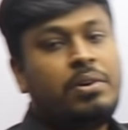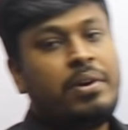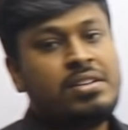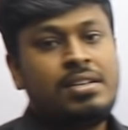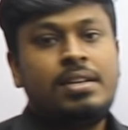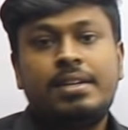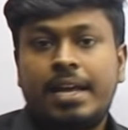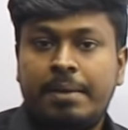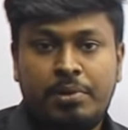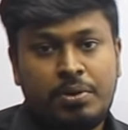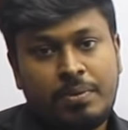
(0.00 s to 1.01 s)
a question in
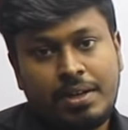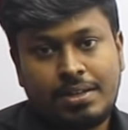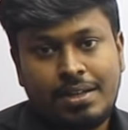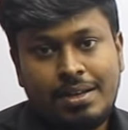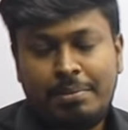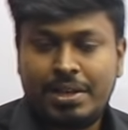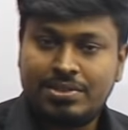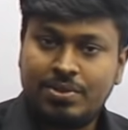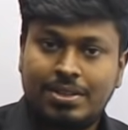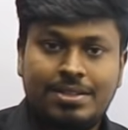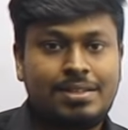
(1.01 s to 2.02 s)
time and work based
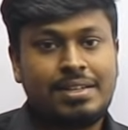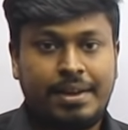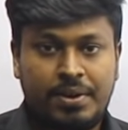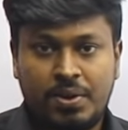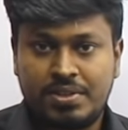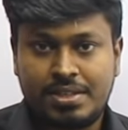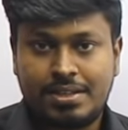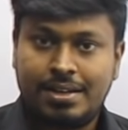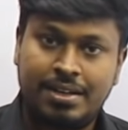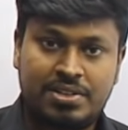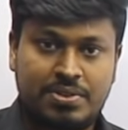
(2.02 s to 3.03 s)
on the certain logic.
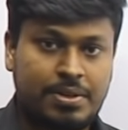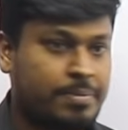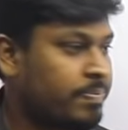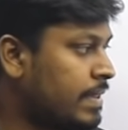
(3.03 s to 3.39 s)
Understood?